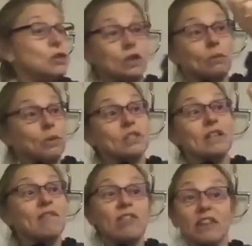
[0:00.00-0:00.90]
Some horses
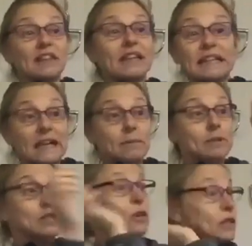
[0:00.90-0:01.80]
have thin little lips,
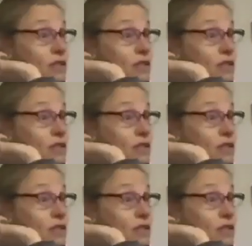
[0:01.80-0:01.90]
and you can